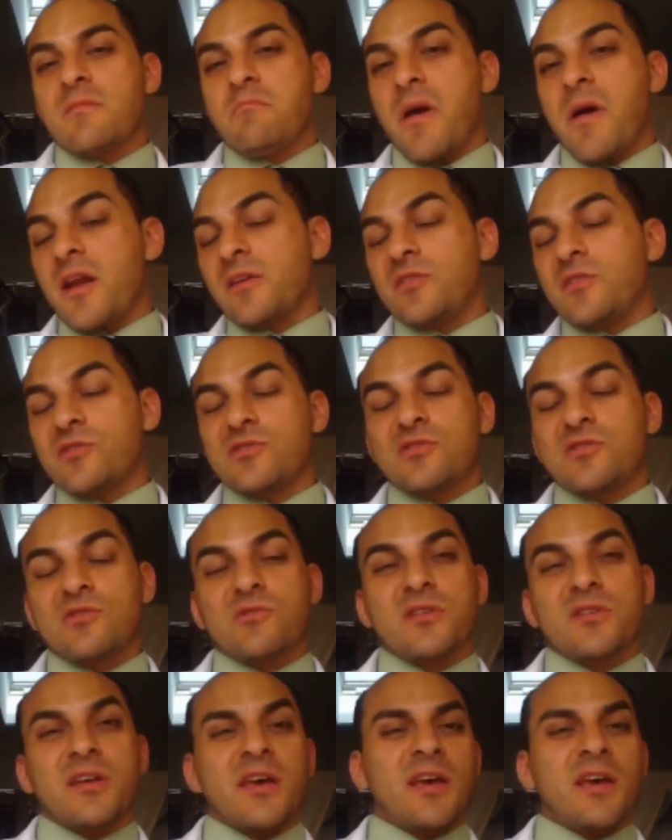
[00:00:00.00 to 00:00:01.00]
medical
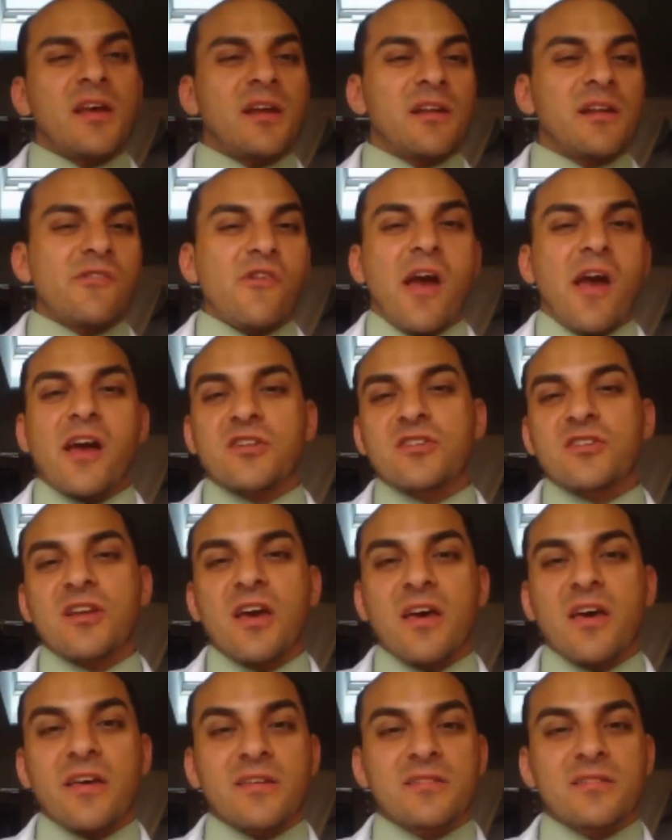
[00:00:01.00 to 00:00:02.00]
student, crash
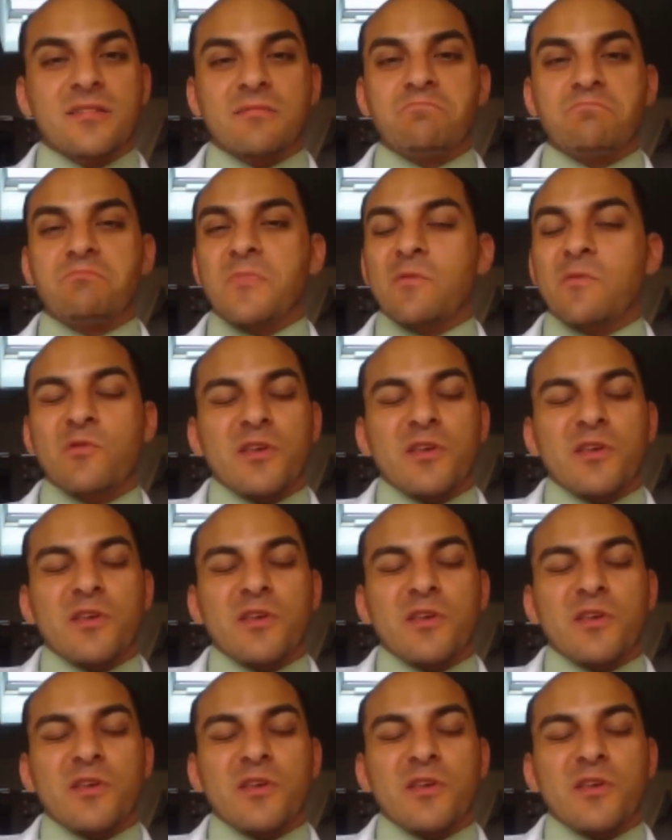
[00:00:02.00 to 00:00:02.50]
dice.